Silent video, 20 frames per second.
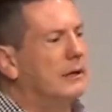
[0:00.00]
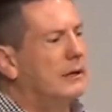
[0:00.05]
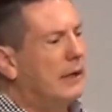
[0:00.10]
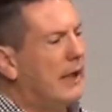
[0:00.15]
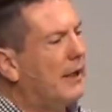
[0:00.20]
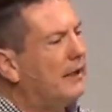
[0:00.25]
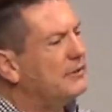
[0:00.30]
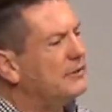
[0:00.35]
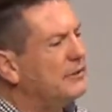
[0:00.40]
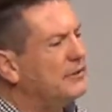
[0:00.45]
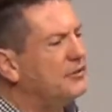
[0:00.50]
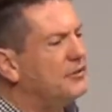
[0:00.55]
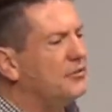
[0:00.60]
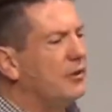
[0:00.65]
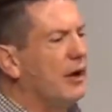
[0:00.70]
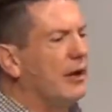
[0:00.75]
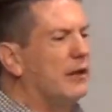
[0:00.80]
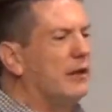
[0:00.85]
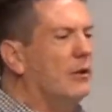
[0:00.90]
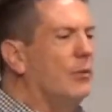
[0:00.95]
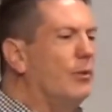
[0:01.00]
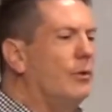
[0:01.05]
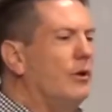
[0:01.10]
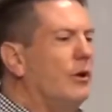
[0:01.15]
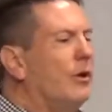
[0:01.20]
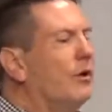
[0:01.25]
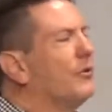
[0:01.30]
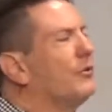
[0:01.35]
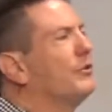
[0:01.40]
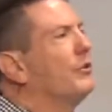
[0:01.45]
How does it strike you when
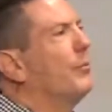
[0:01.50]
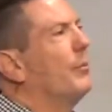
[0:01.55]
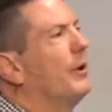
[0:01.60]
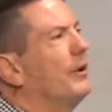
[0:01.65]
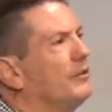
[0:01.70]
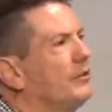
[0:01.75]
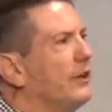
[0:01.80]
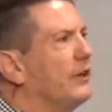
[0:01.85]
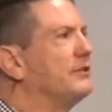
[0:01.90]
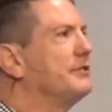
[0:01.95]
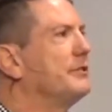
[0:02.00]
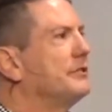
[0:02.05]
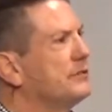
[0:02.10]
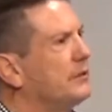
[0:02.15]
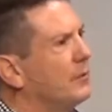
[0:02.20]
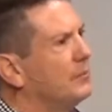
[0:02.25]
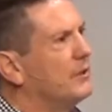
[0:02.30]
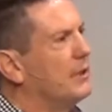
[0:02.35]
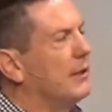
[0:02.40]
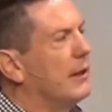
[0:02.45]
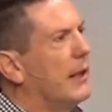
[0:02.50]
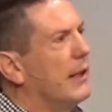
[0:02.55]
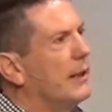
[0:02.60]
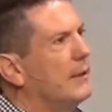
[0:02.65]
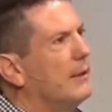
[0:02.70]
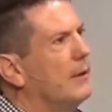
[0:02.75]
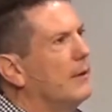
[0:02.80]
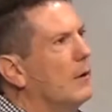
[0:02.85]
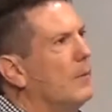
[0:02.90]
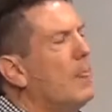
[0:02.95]
you hear somebody say something like,
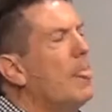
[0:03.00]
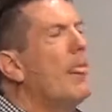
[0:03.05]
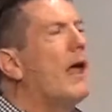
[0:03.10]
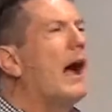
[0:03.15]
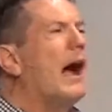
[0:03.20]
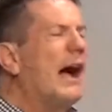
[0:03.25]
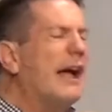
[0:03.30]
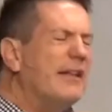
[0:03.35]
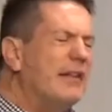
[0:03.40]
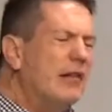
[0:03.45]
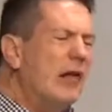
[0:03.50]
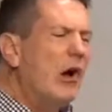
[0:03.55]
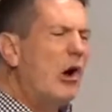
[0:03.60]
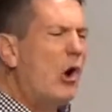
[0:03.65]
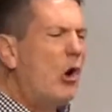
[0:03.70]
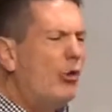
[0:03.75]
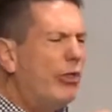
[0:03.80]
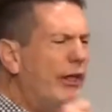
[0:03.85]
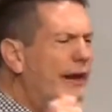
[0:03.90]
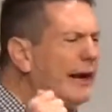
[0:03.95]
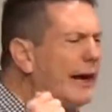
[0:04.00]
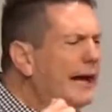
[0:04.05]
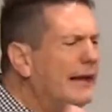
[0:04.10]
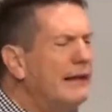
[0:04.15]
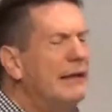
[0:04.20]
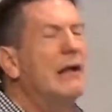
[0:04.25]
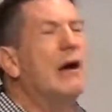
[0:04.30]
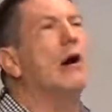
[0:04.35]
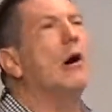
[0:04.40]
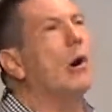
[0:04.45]
you know, I know that I
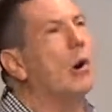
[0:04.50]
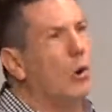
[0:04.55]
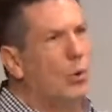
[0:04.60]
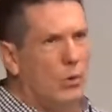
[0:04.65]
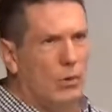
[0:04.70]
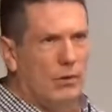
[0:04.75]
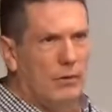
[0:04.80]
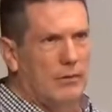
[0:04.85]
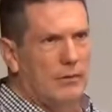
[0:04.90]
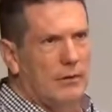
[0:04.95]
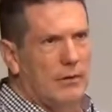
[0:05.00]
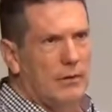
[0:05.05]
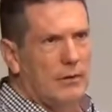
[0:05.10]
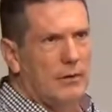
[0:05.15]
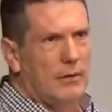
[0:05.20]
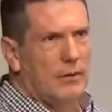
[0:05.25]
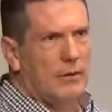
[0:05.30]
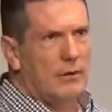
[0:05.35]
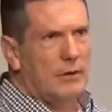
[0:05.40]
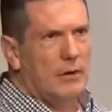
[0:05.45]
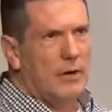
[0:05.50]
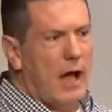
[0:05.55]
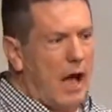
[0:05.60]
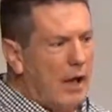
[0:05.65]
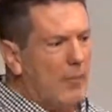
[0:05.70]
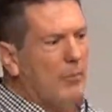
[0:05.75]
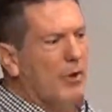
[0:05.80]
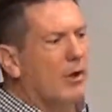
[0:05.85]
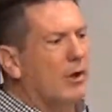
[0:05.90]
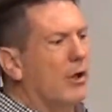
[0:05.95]
know
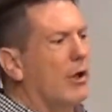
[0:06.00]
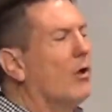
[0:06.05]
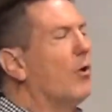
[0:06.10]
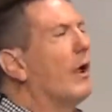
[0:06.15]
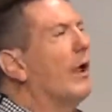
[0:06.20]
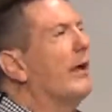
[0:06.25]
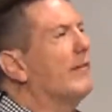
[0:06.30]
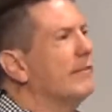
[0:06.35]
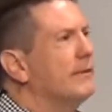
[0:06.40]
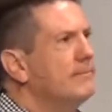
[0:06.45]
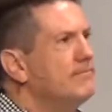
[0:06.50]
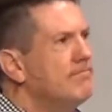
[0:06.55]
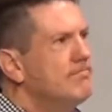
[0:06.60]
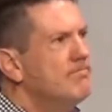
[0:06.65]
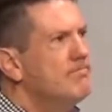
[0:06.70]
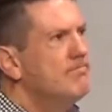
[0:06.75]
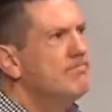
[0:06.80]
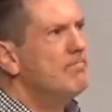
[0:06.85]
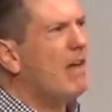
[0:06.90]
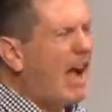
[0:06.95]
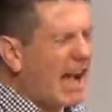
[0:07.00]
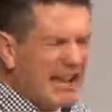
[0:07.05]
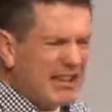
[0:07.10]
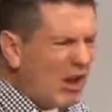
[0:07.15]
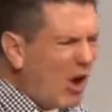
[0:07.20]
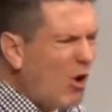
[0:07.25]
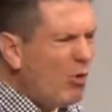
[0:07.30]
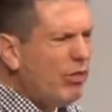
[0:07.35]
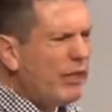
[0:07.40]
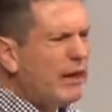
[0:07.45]
I'm going to go to heaven. I
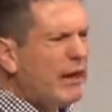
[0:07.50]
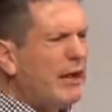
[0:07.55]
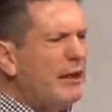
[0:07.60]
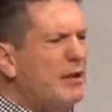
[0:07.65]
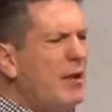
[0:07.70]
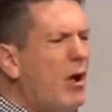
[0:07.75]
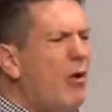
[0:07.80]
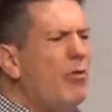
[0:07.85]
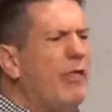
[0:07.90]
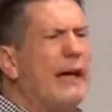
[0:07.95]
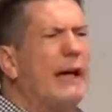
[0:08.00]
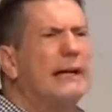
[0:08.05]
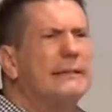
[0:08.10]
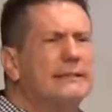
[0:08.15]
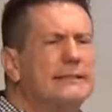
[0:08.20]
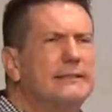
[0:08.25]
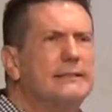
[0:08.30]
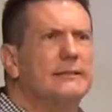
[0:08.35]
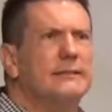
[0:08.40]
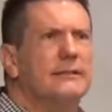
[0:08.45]
know that I know that.